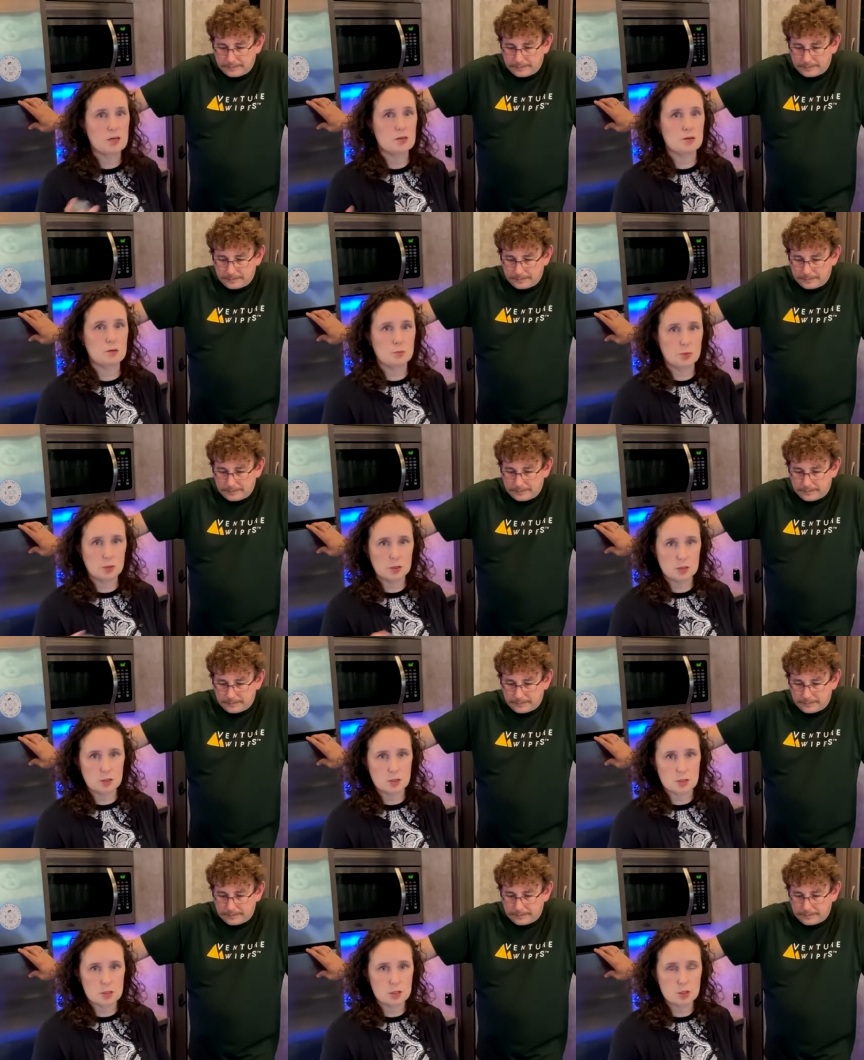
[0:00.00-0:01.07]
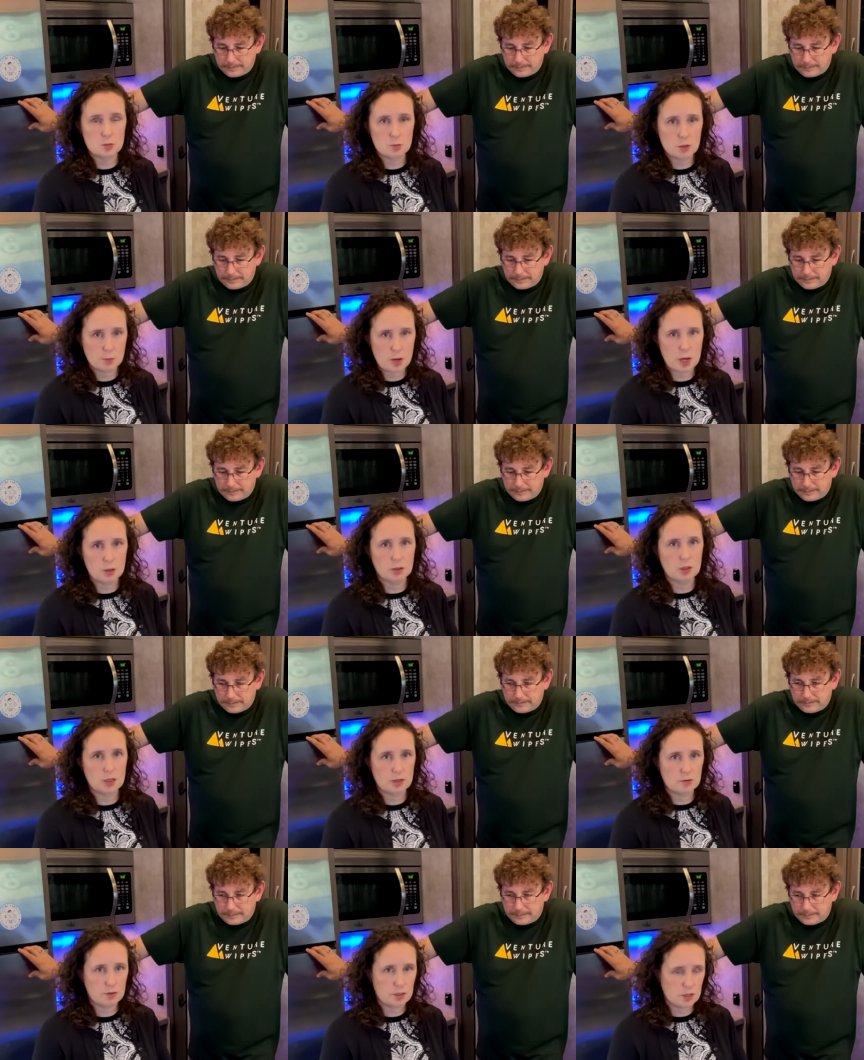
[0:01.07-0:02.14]
Speaker 1: You can put the turmeric powder and
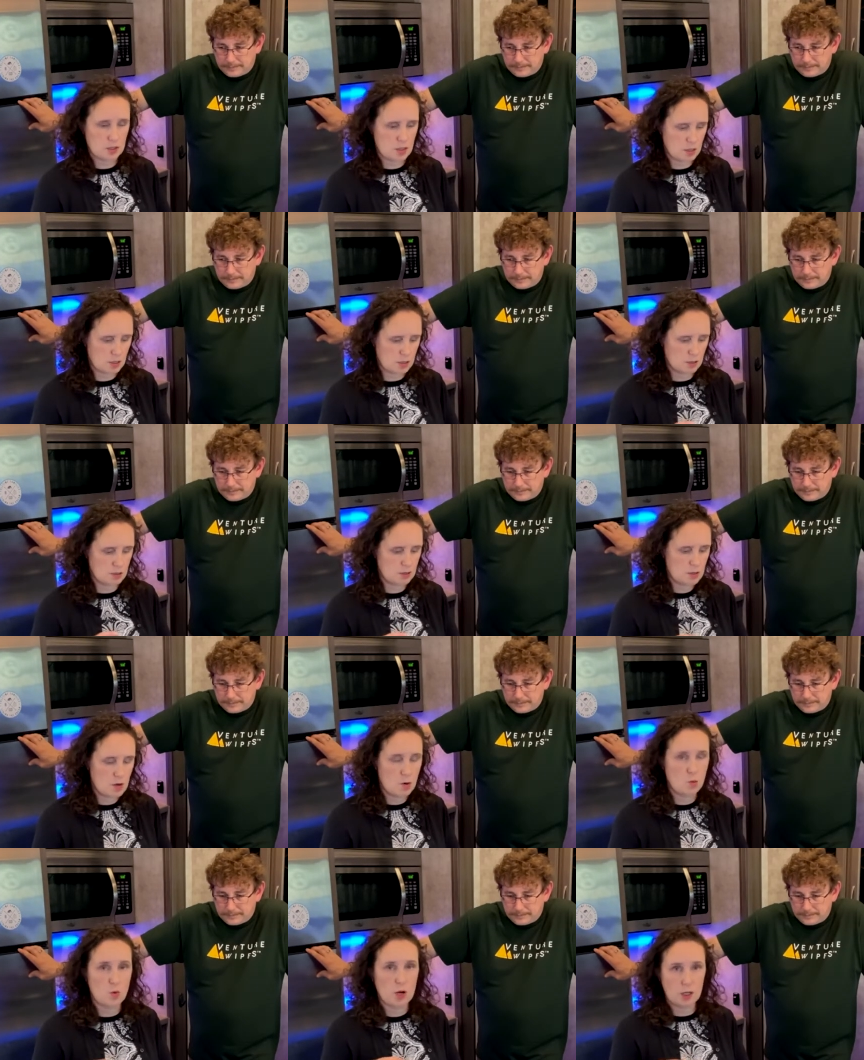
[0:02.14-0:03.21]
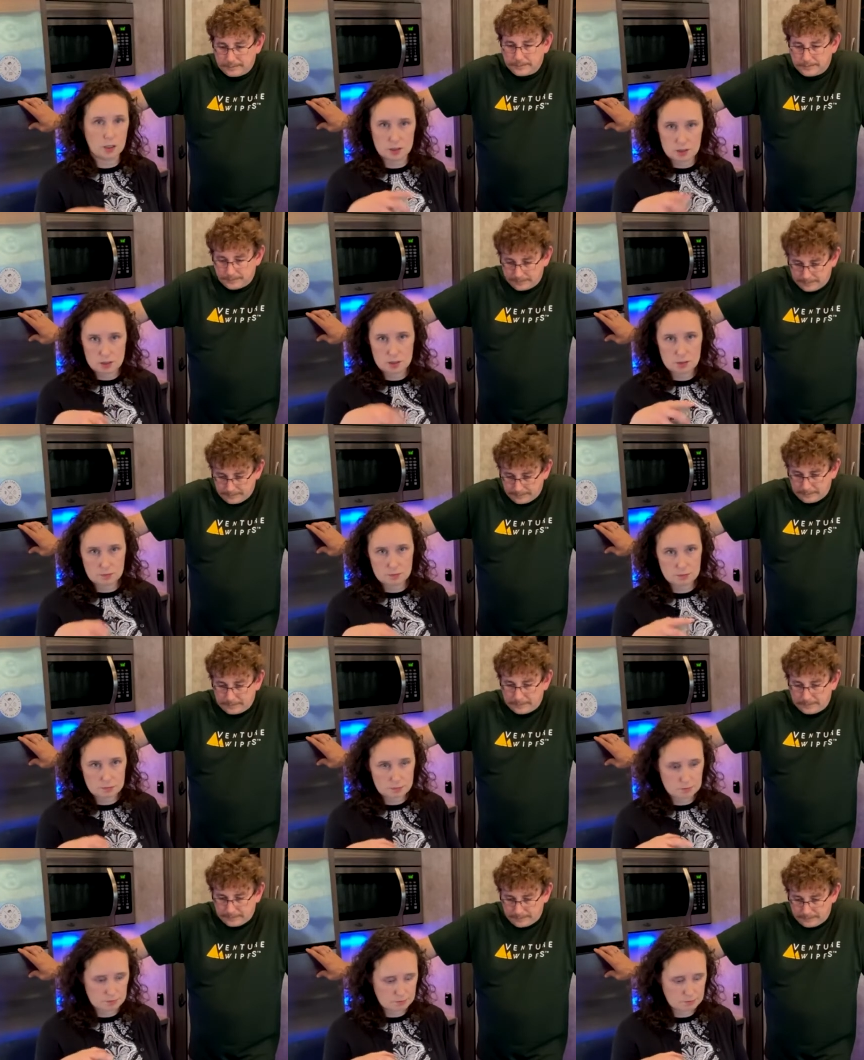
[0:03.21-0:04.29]
everything in while it's
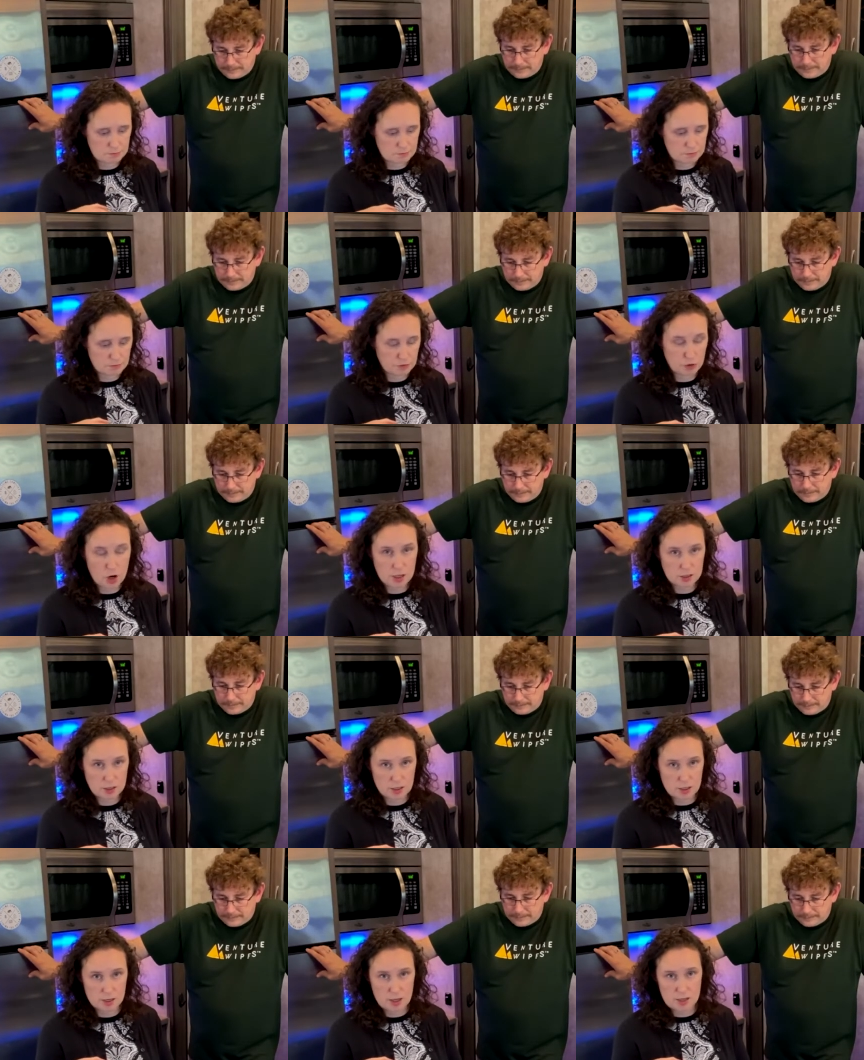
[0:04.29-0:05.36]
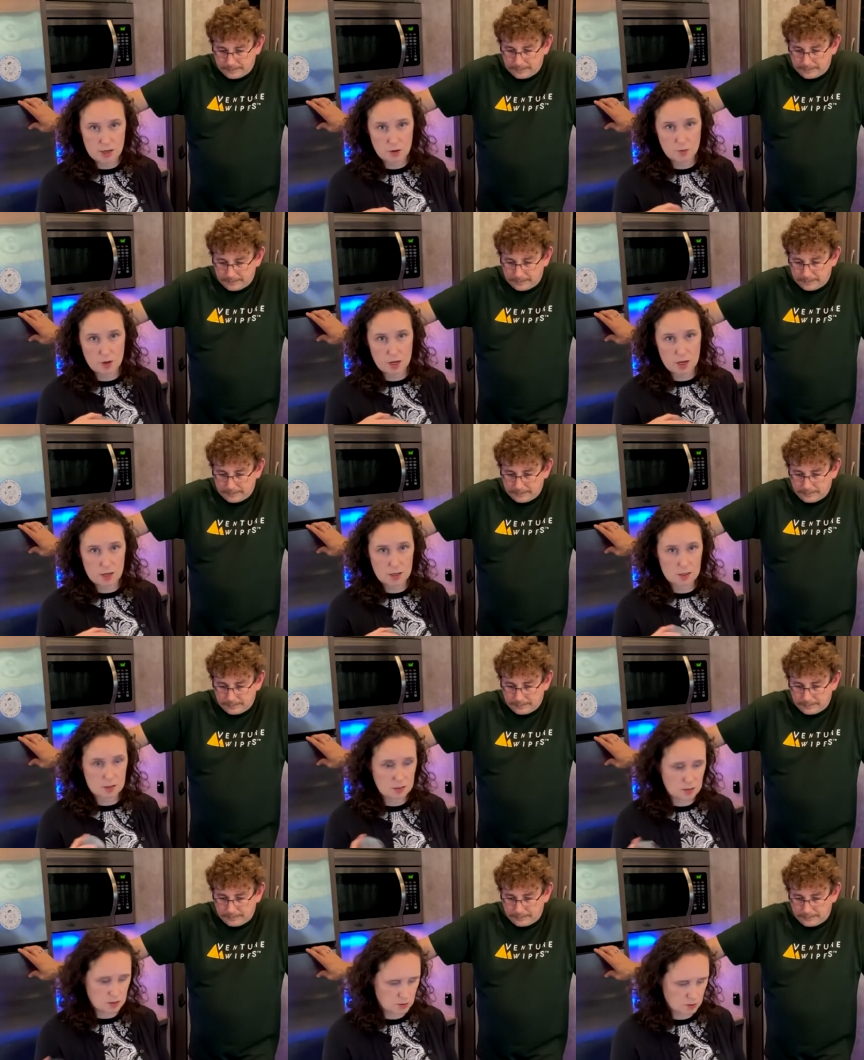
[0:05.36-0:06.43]
frothing, and that way
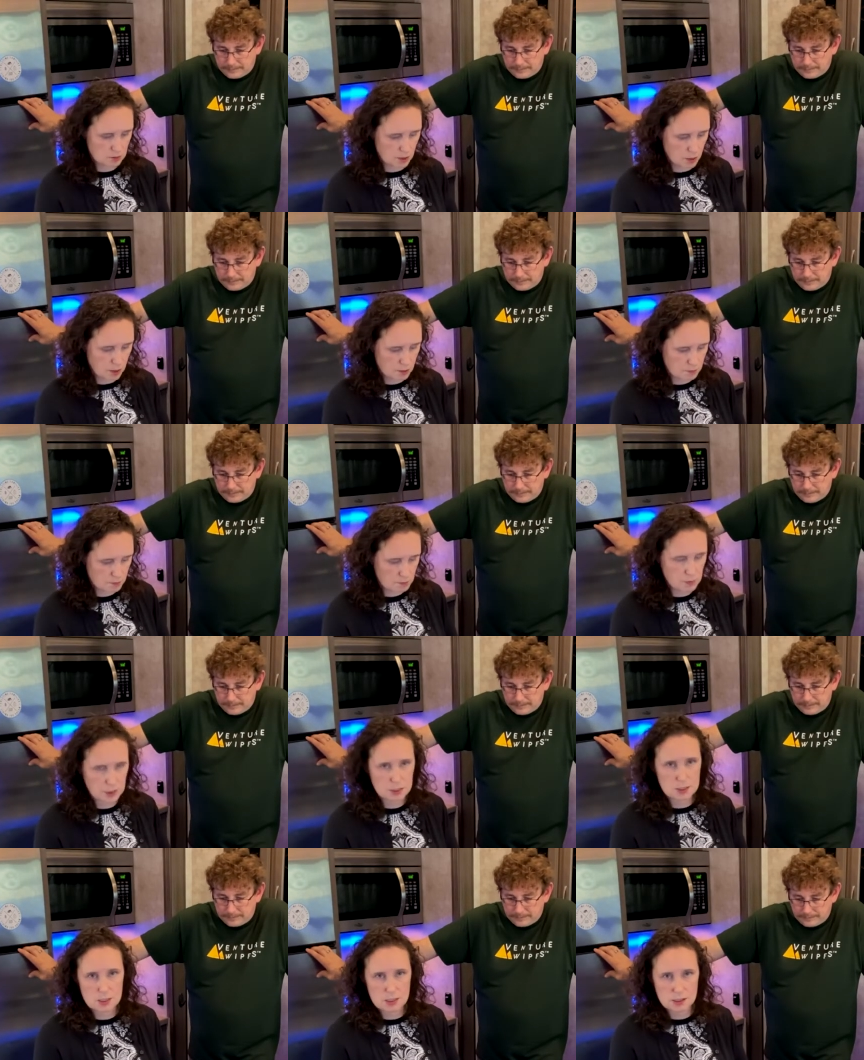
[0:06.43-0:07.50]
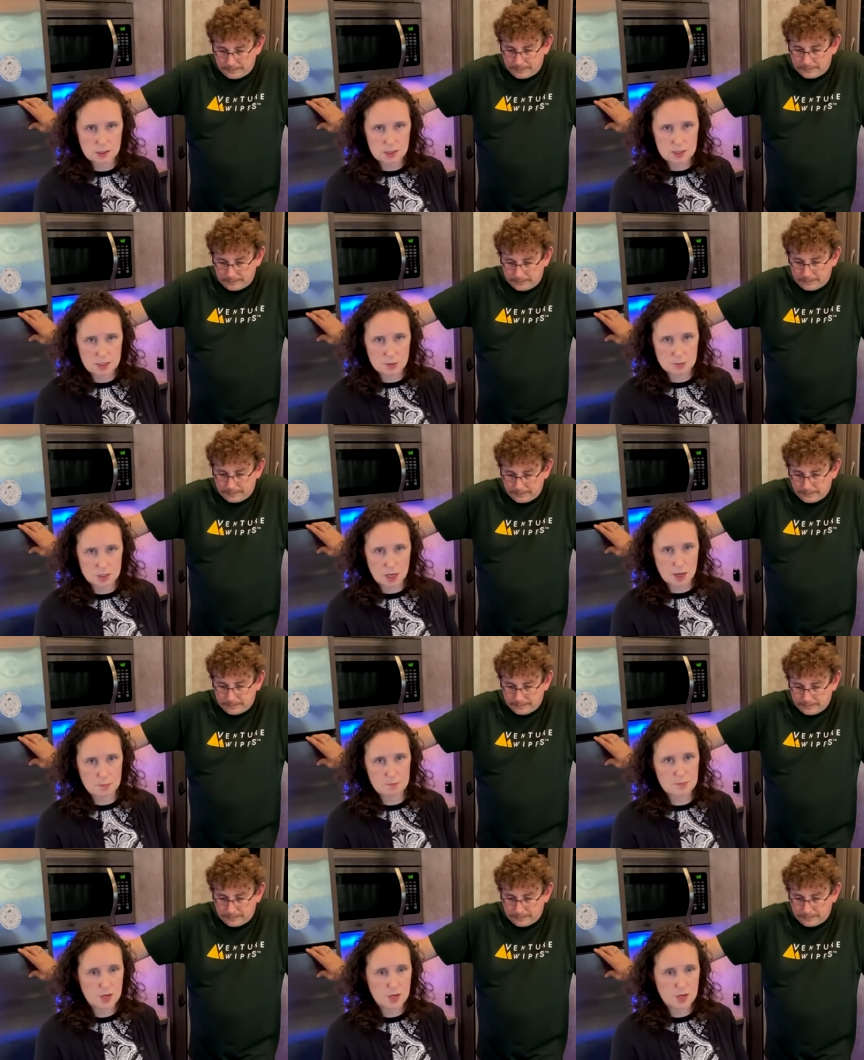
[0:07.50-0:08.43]
it's um, mixing at the same time.